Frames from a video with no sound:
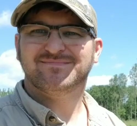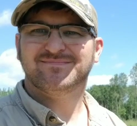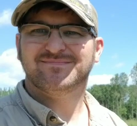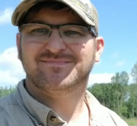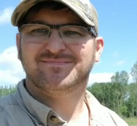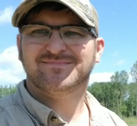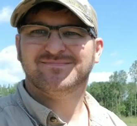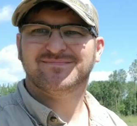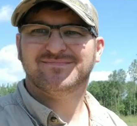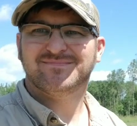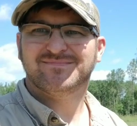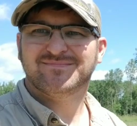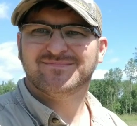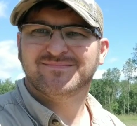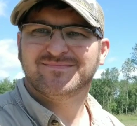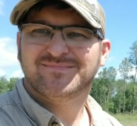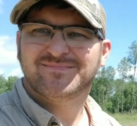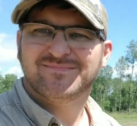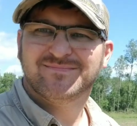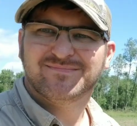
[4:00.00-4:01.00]

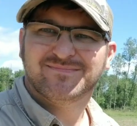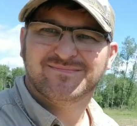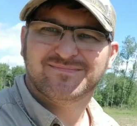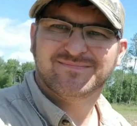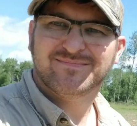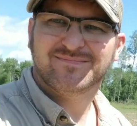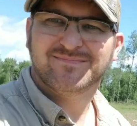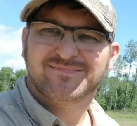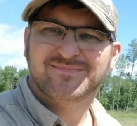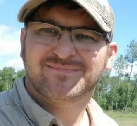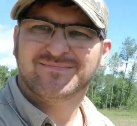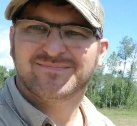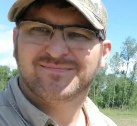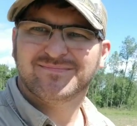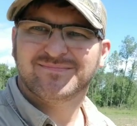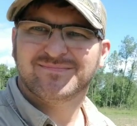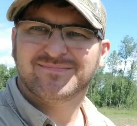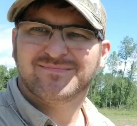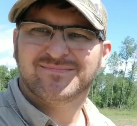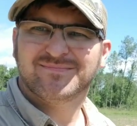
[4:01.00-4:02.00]

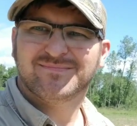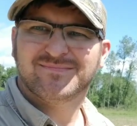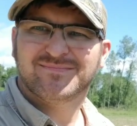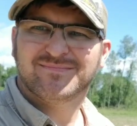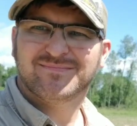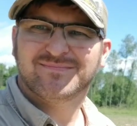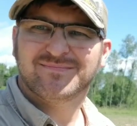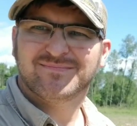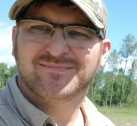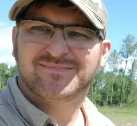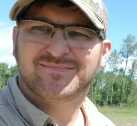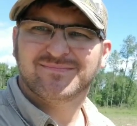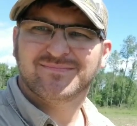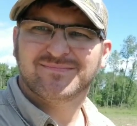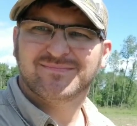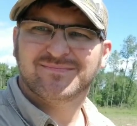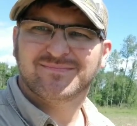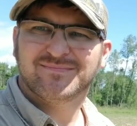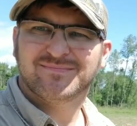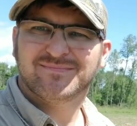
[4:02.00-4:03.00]

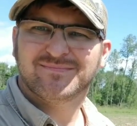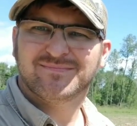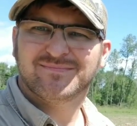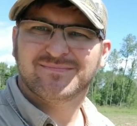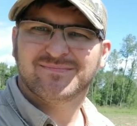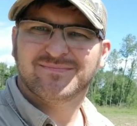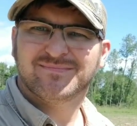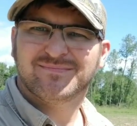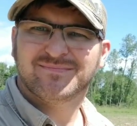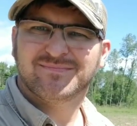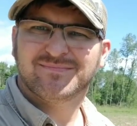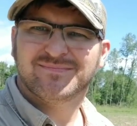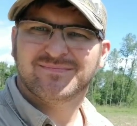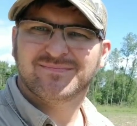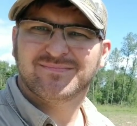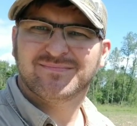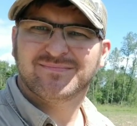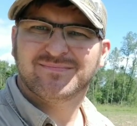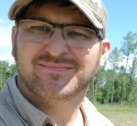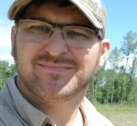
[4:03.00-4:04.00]

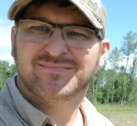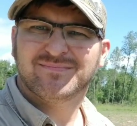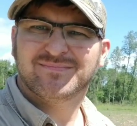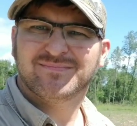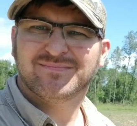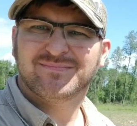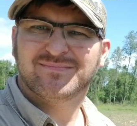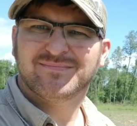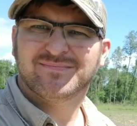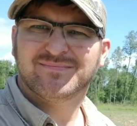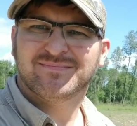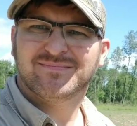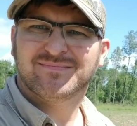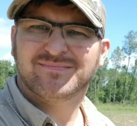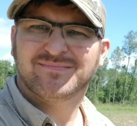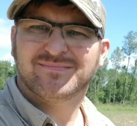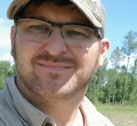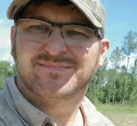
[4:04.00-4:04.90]
[no speech]